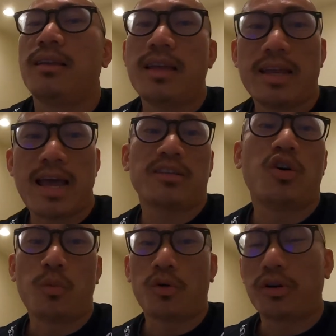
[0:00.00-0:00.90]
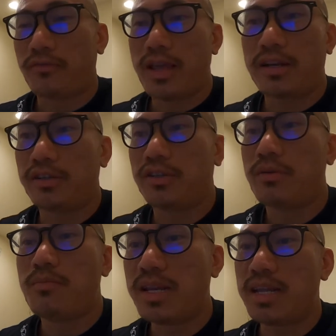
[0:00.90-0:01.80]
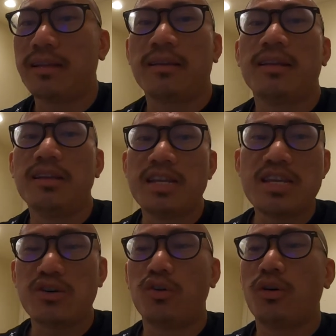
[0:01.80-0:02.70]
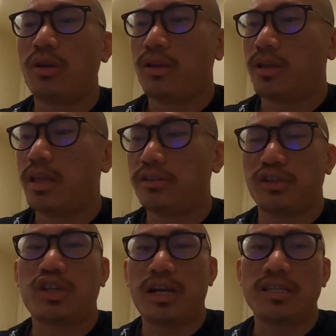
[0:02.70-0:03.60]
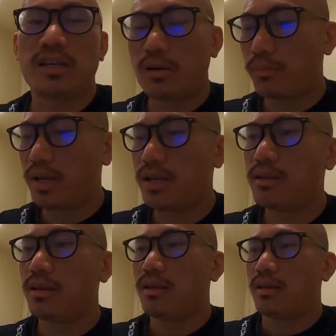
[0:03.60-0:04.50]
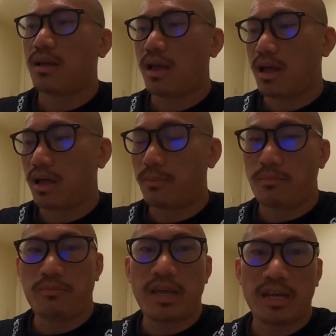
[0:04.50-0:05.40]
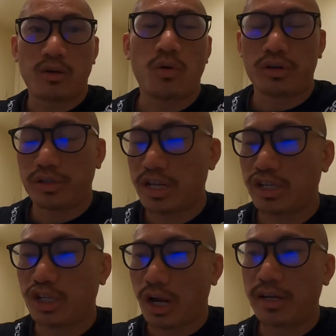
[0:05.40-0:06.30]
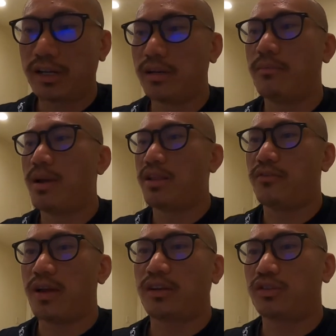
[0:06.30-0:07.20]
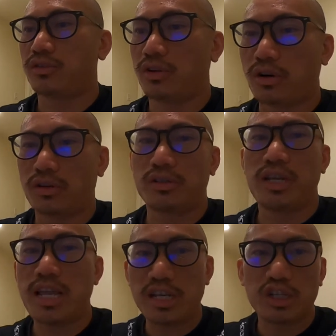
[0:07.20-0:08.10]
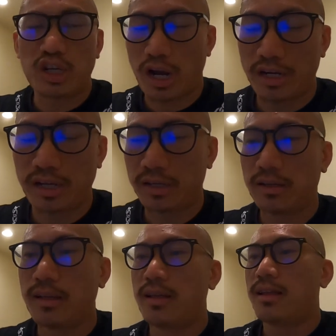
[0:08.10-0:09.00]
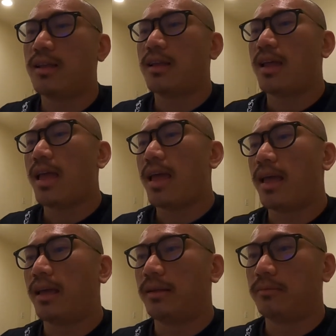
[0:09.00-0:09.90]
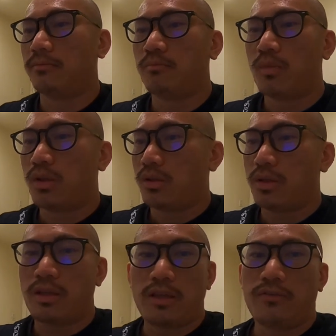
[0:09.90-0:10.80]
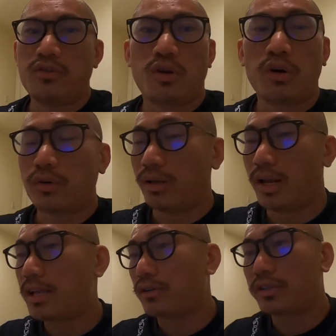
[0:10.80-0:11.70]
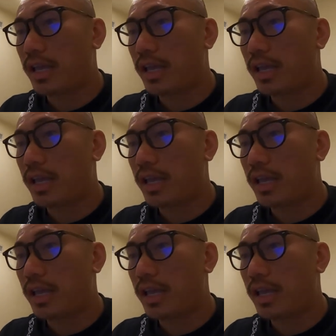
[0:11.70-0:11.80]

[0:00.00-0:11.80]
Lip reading: it has home court advantage, meaning NIO is a Chinese company, headquartered in China, manufactures the cars in China. And if you go to a Lakers